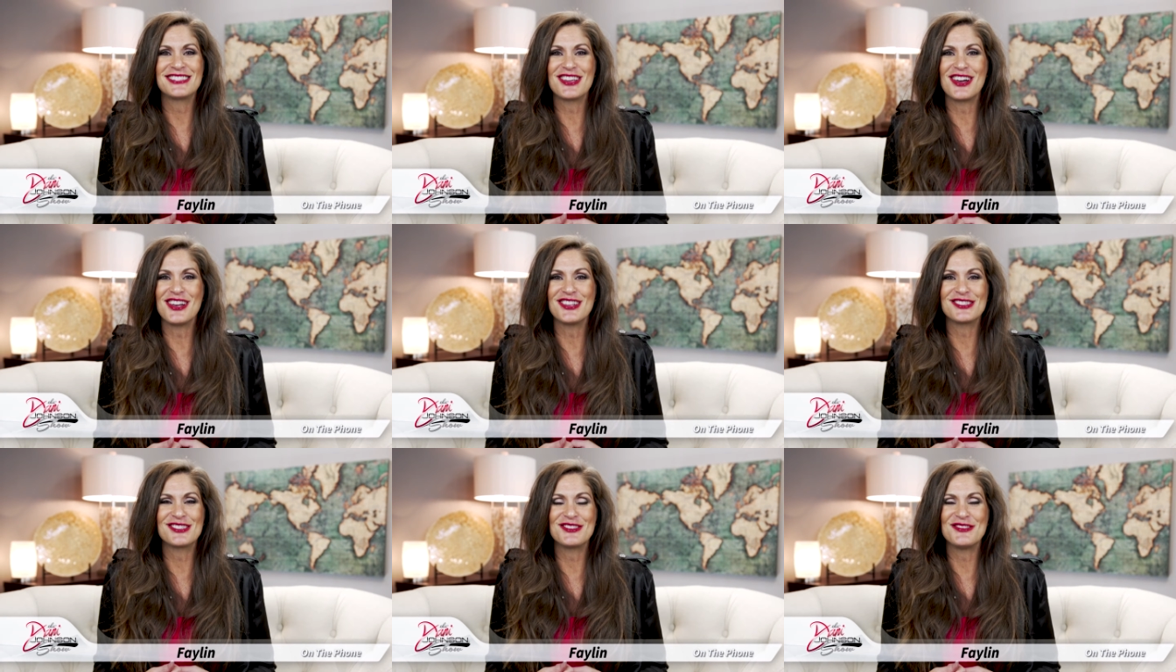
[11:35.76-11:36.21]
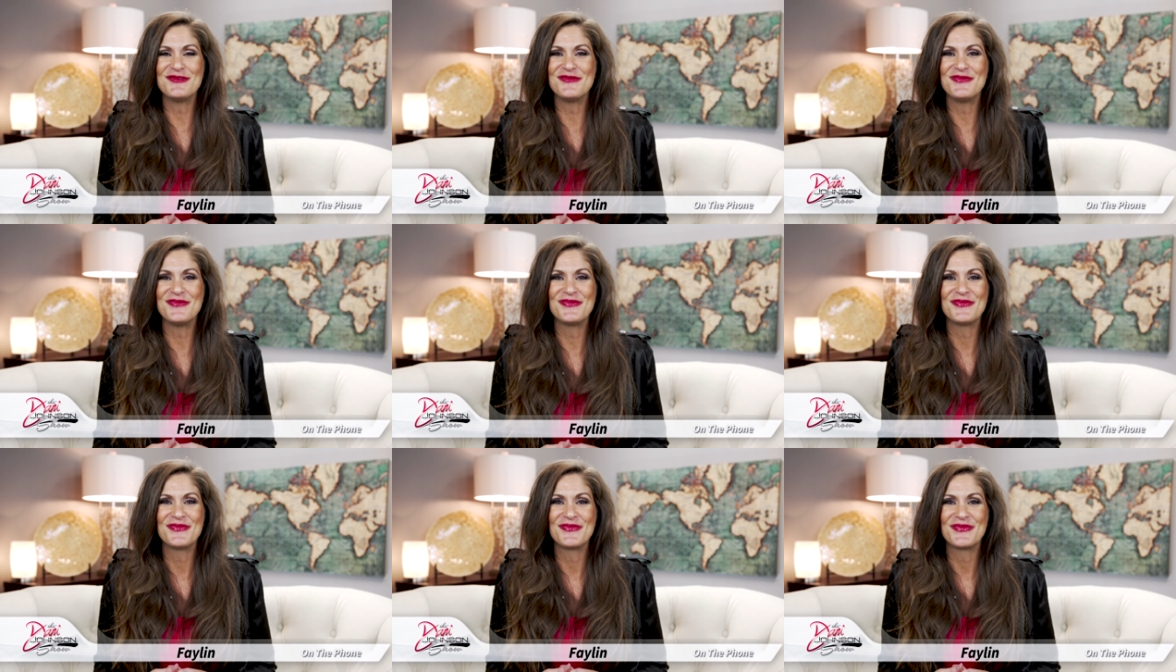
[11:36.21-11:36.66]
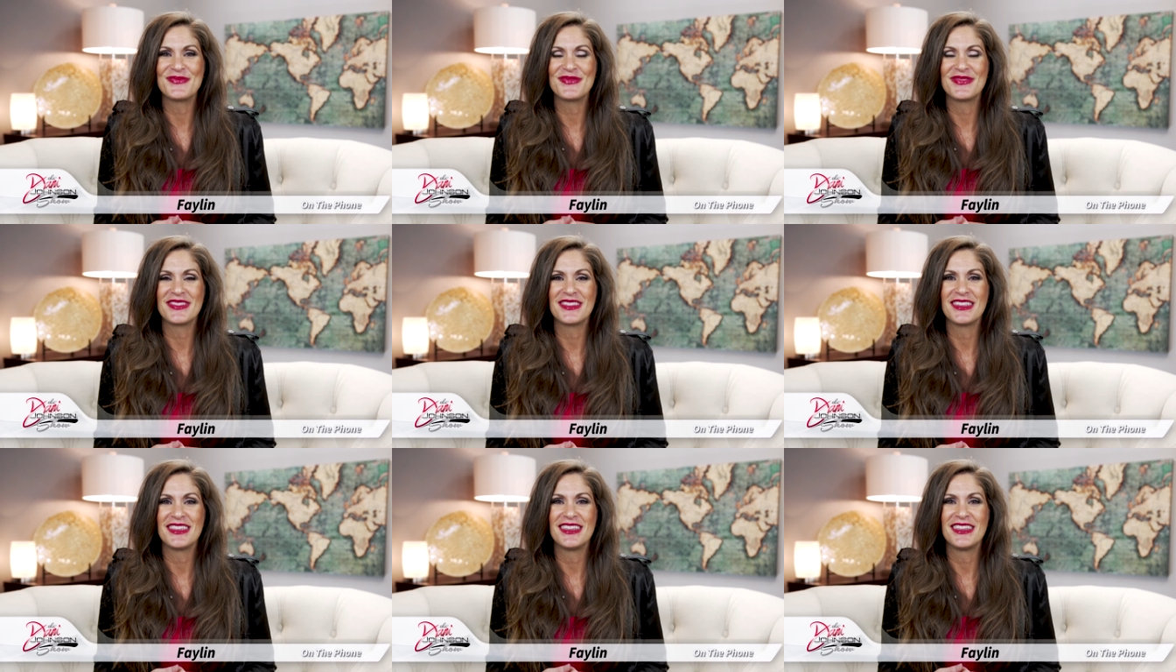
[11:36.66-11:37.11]
That's awesome. They're still
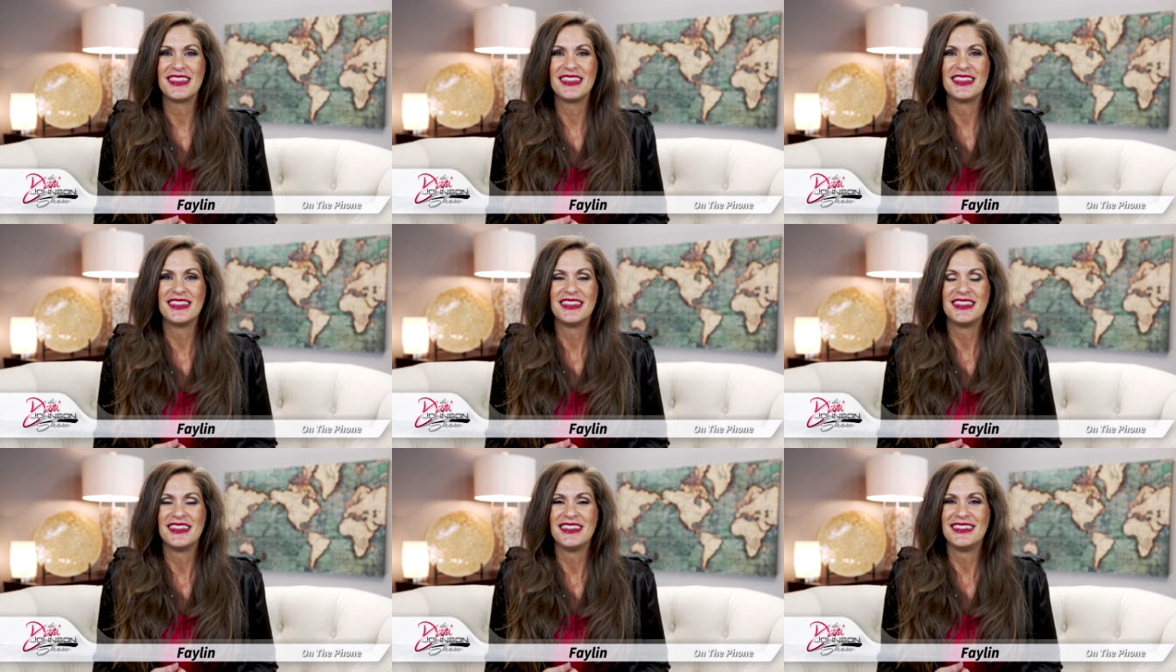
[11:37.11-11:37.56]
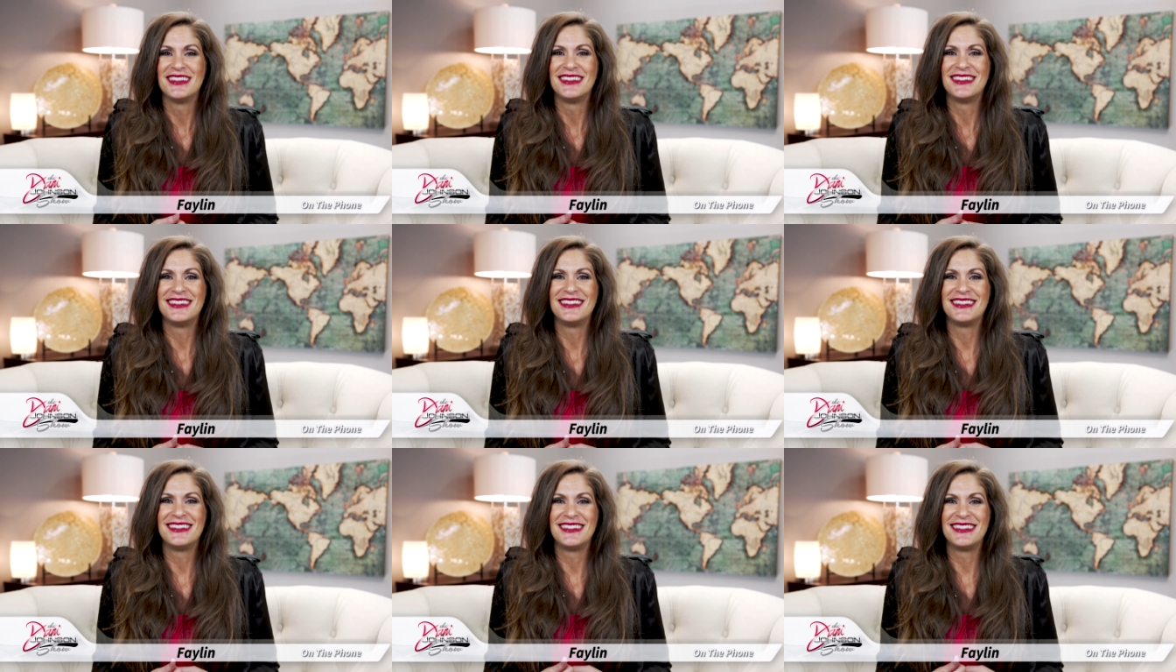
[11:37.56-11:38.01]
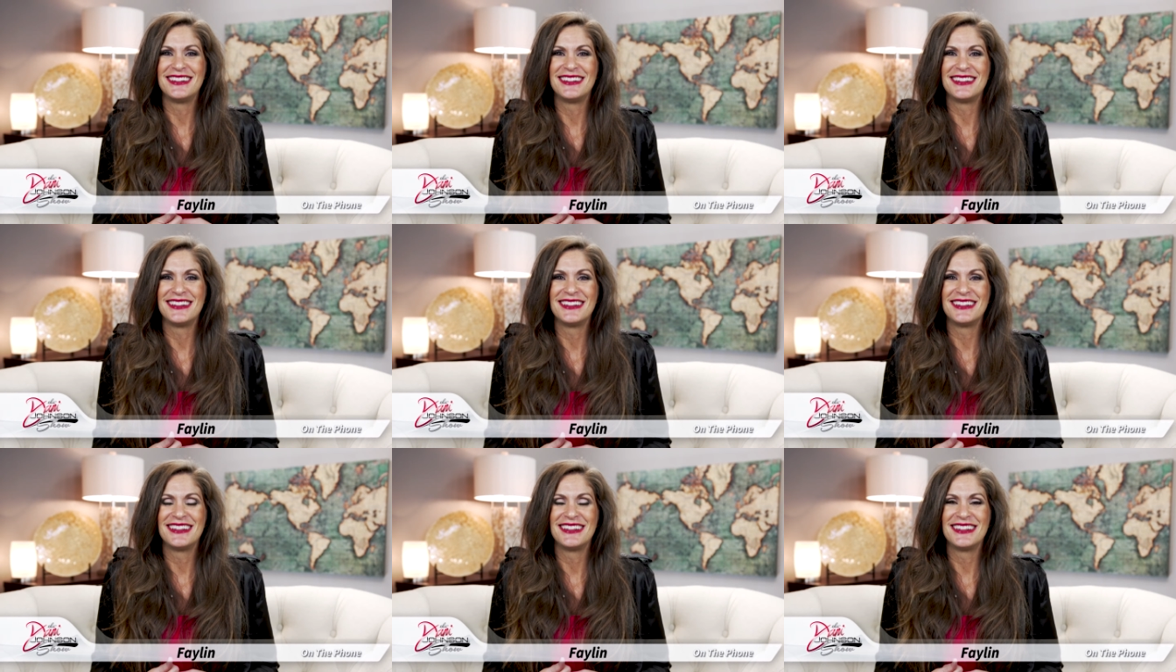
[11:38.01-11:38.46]
talking about it, about the face
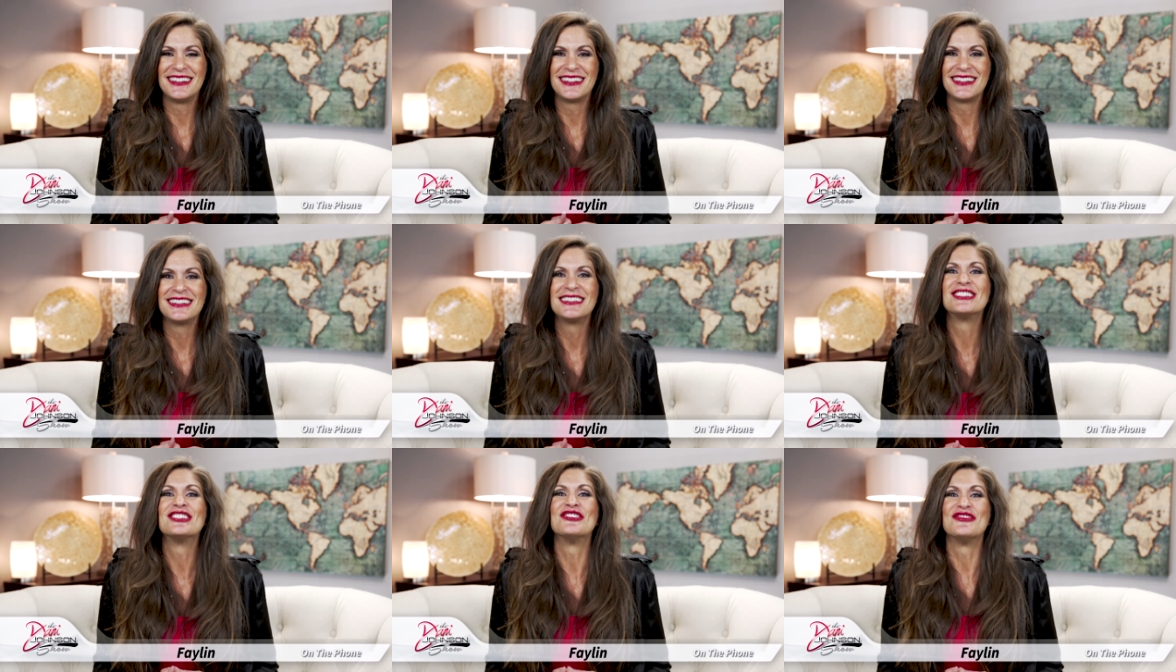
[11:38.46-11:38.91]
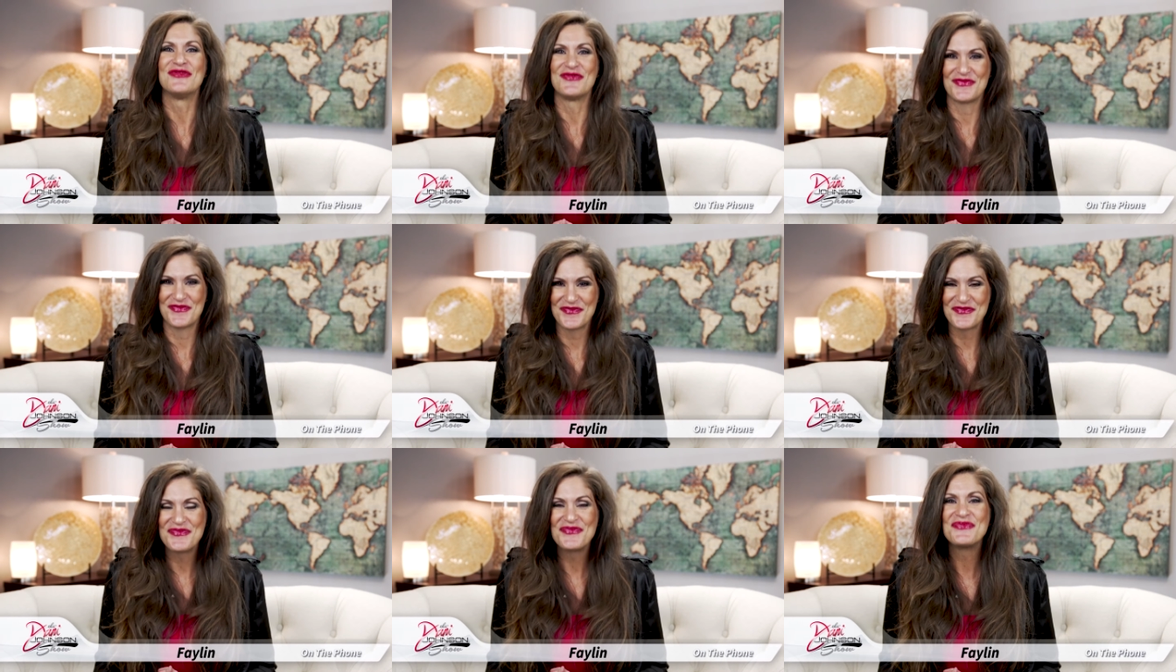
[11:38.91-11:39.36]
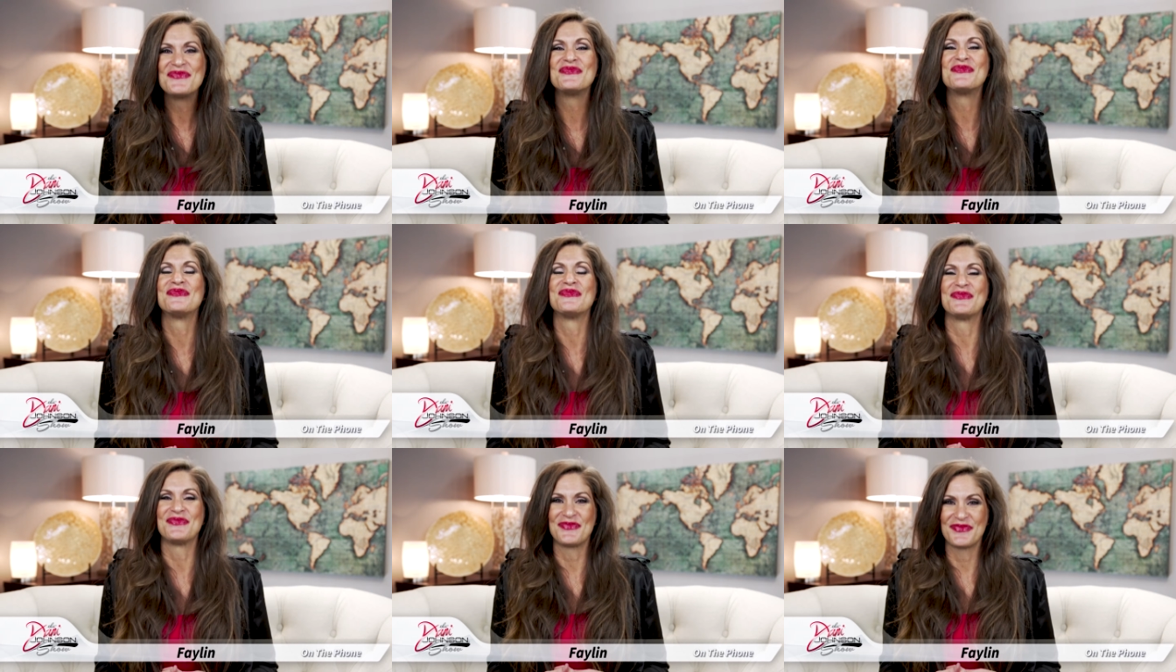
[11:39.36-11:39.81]
painting and the free little glitter